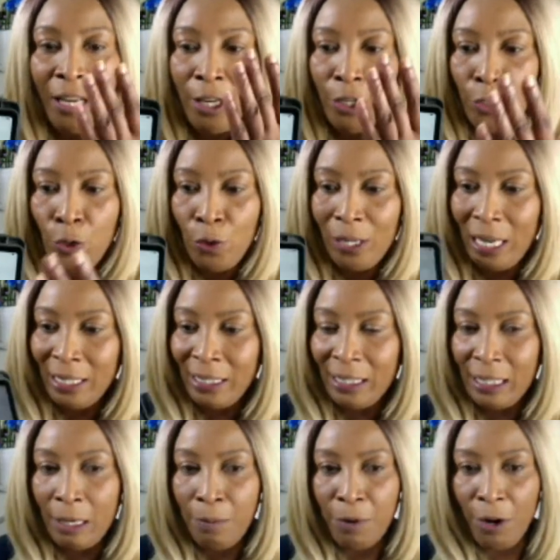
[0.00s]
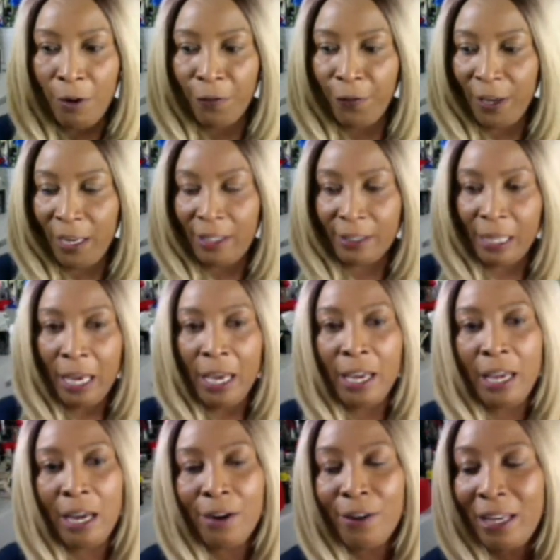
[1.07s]
you can steam your face.
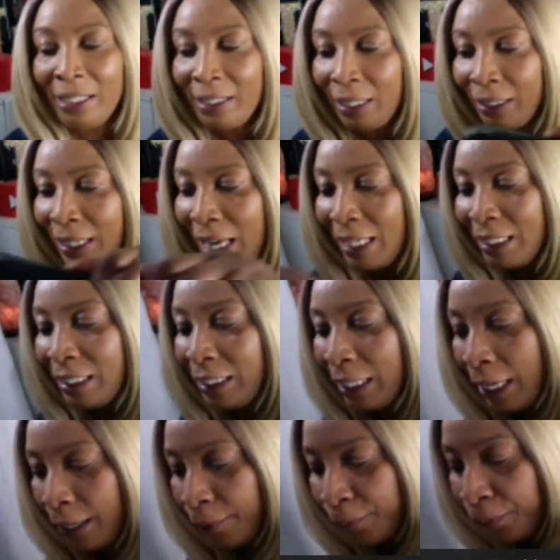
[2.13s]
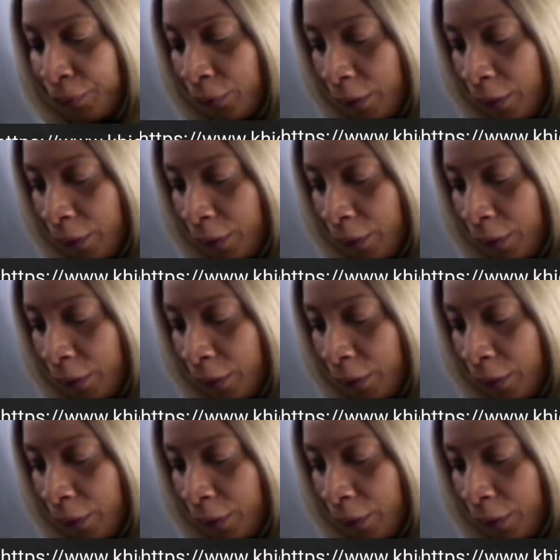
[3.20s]
Here is the next thing.